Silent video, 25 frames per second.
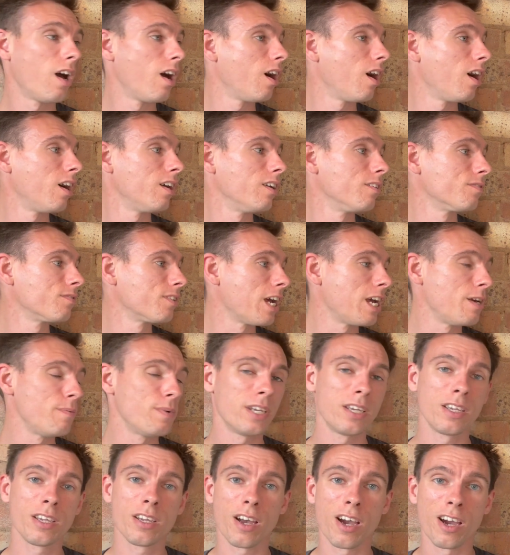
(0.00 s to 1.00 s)
I love
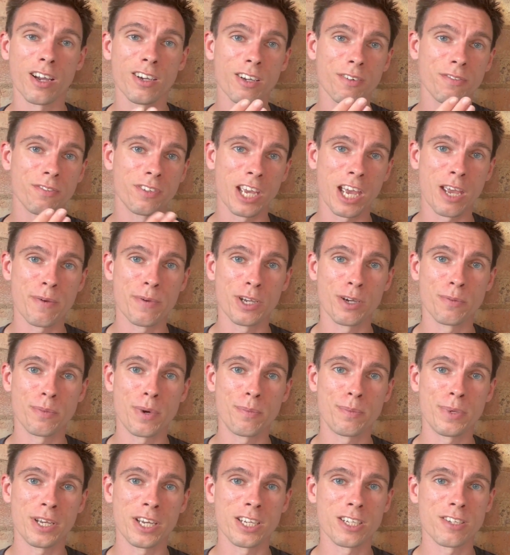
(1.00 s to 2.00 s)
gaming. I love gaming on my
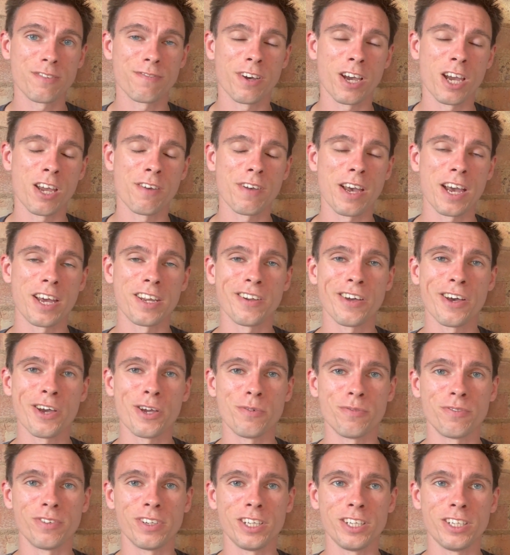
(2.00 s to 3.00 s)
PS5, and
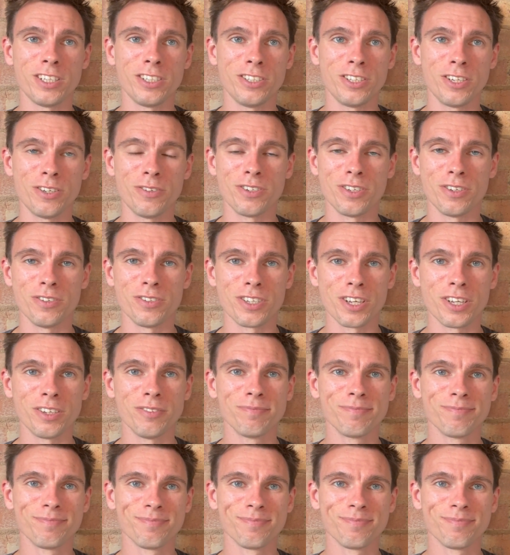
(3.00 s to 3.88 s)
hopefully you do too.